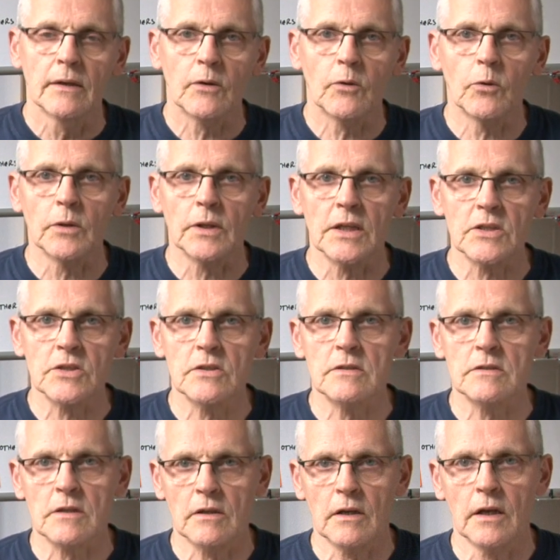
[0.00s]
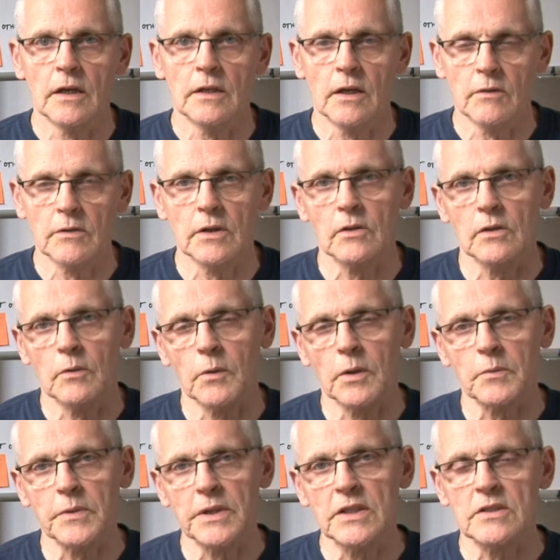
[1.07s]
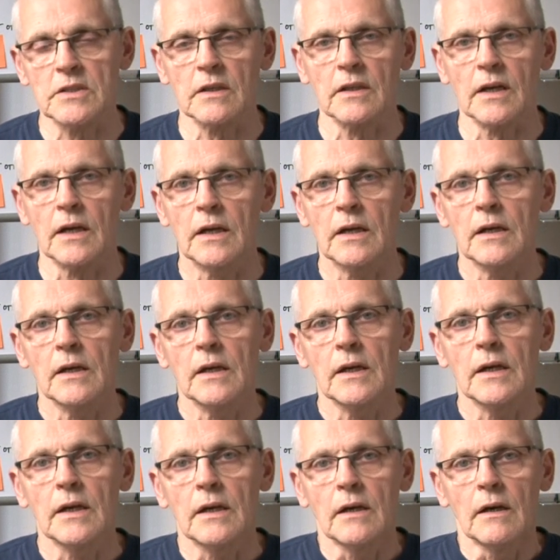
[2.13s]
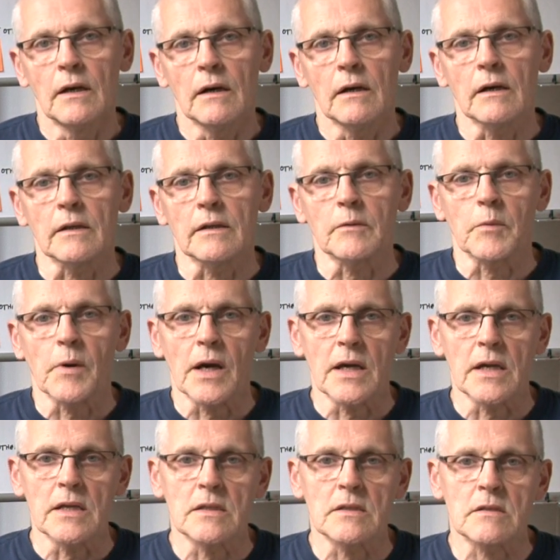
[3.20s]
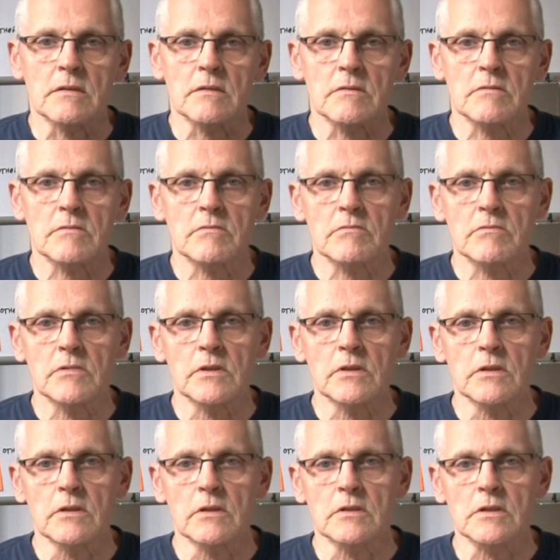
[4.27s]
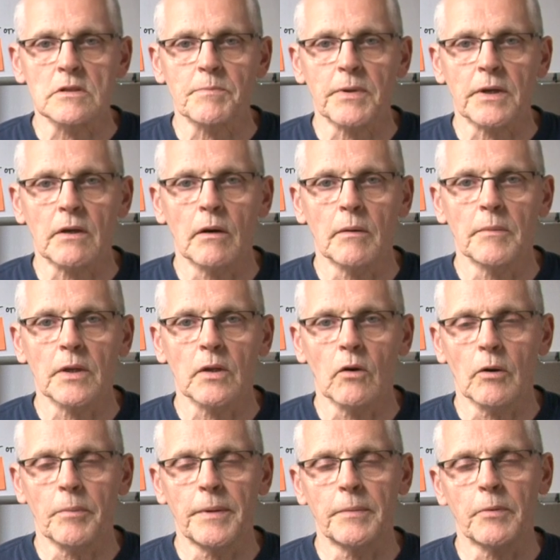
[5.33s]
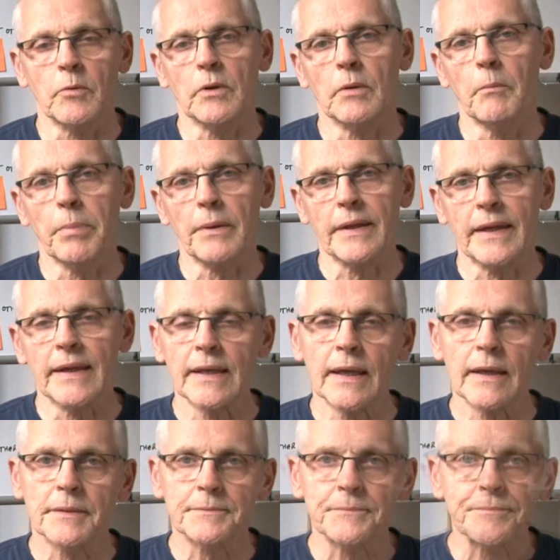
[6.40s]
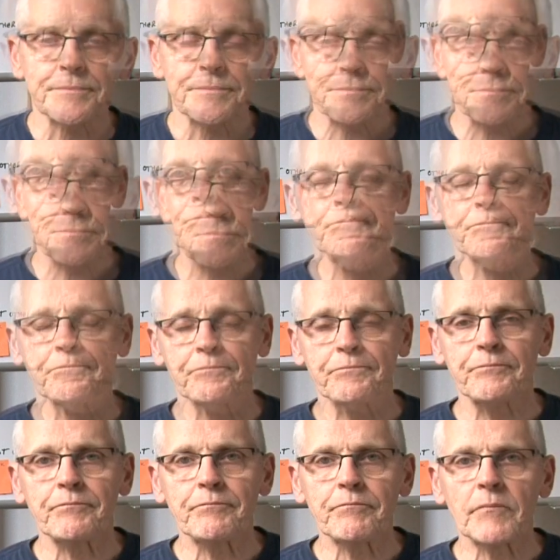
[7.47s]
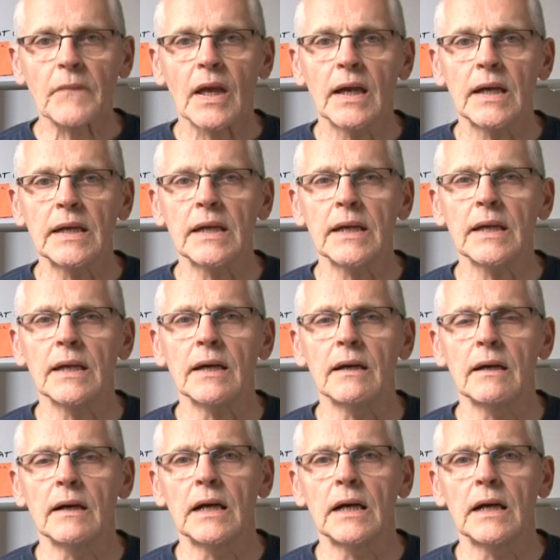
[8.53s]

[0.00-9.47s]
coalitions and how you're going to work with each other. Otherwise, you just become a lot of people complaining. And